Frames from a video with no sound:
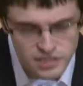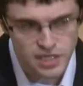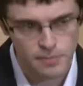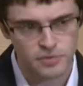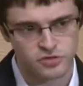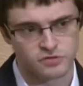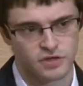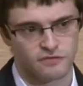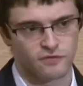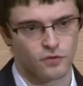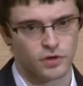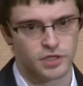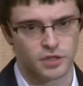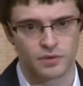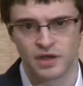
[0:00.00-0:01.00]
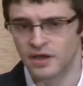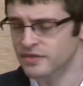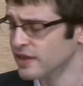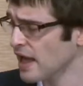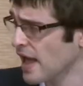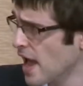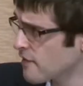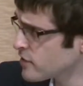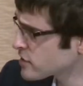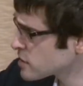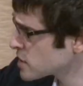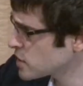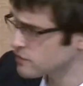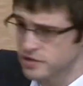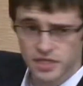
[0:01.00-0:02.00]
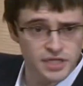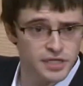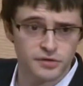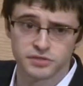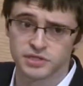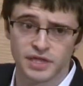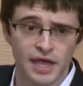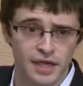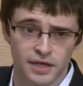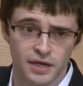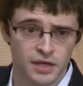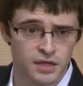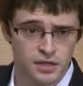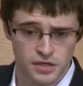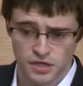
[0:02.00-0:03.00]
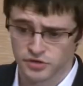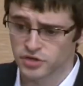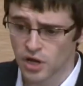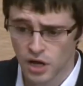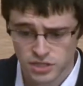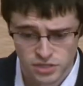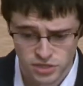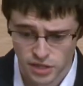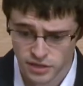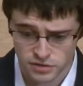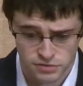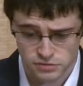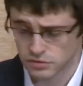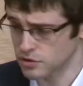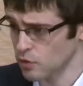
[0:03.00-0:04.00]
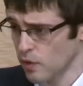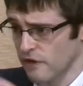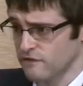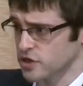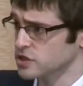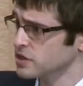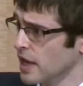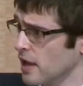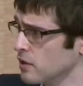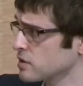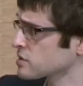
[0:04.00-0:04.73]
demonstrate for you that everything you've seen here today is not just you know, wafer scale,